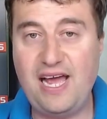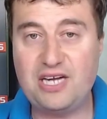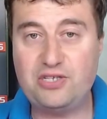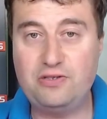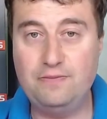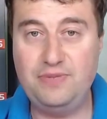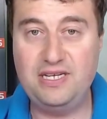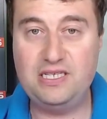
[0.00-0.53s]

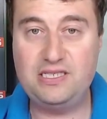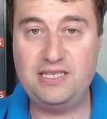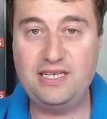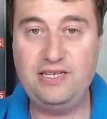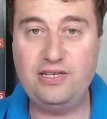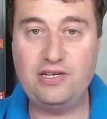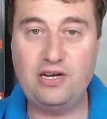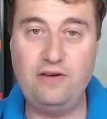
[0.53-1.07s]
ability to
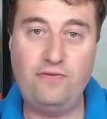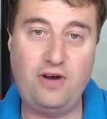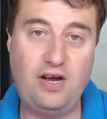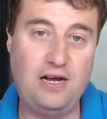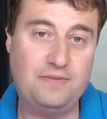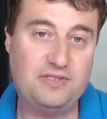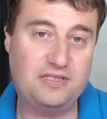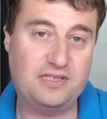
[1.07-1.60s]
go right
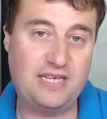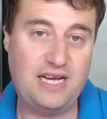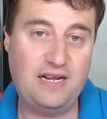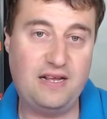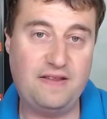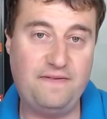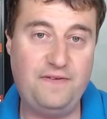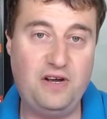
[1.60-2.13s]
up to say like
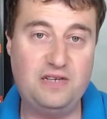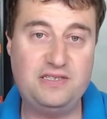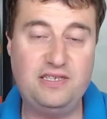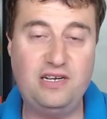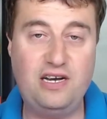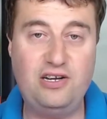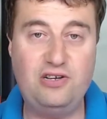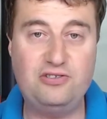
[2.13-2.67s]
the
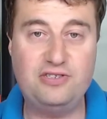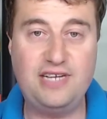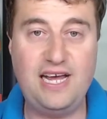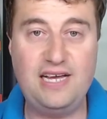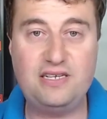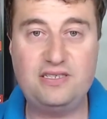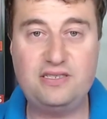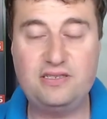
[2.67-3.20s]

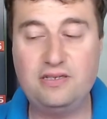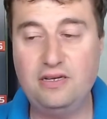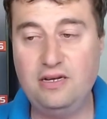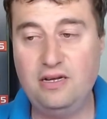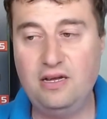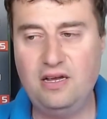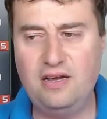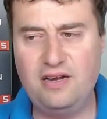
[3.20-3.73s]
3900X.
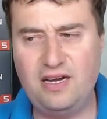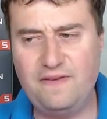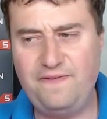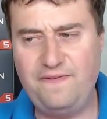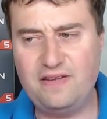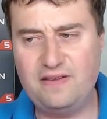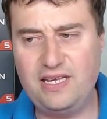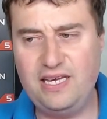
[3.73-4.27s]
And I
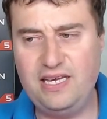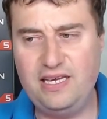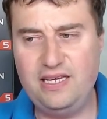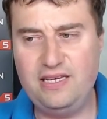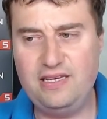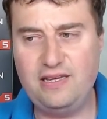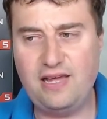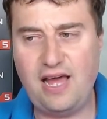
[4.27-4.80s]
think the
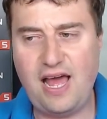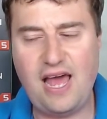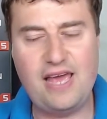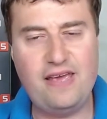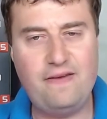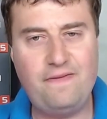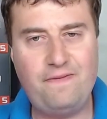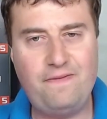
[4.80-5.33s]

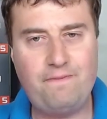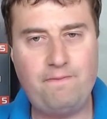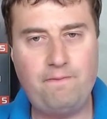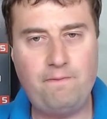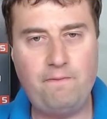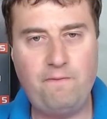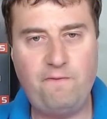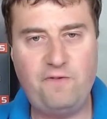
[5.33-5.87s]

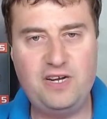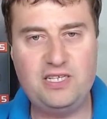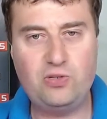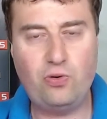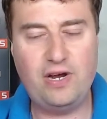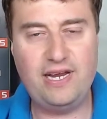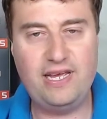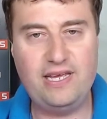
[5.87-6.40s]

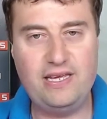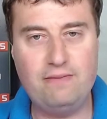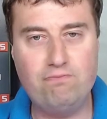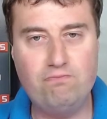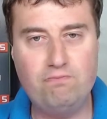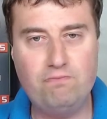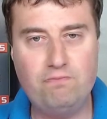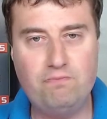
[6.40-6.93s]
A320
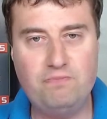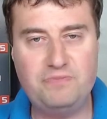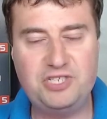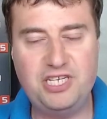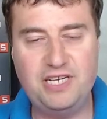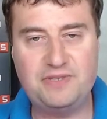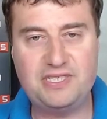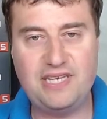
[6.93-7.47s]

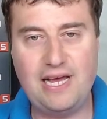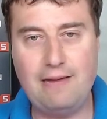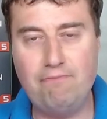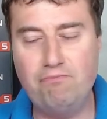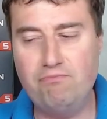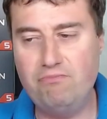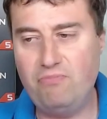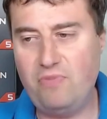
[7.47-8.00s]
chipset
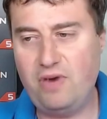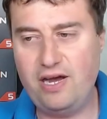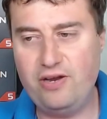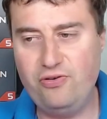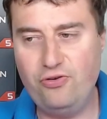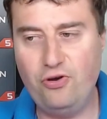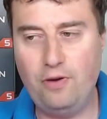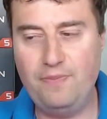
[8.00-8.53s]
might
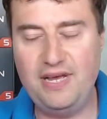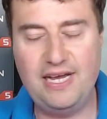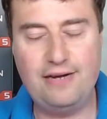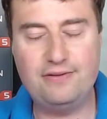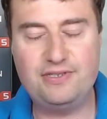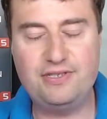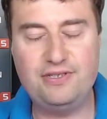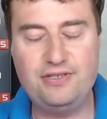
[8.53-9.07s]
not be able
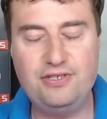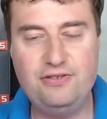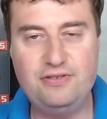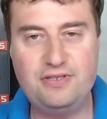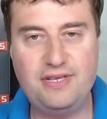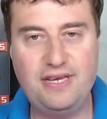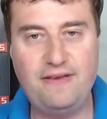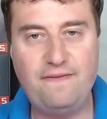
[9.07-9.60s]
to use
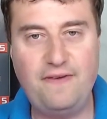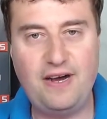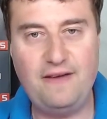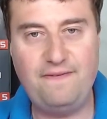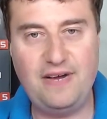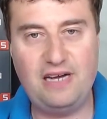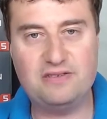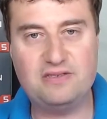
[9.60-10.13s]
the
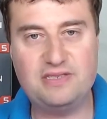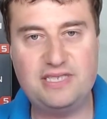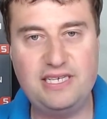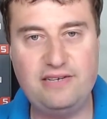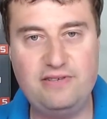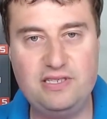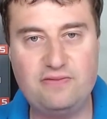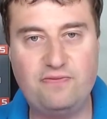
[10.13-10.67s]
5000
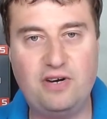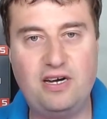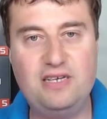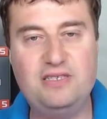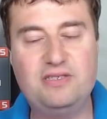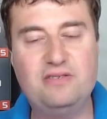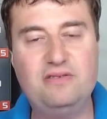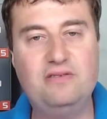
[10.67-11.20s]
series
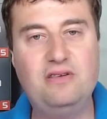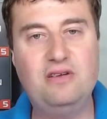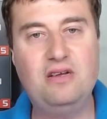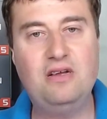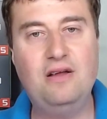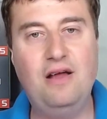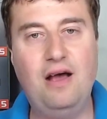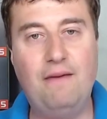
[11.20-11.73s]
Ryzen,
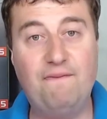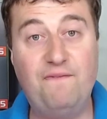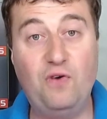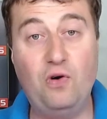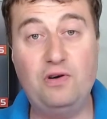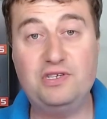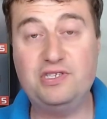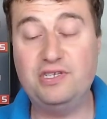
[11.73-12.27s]

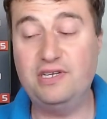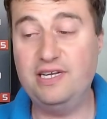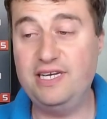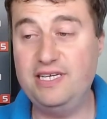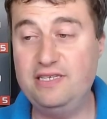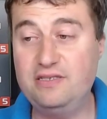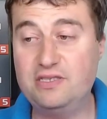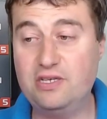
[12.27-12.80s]

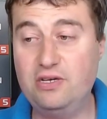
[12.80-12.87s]
unfortunately. So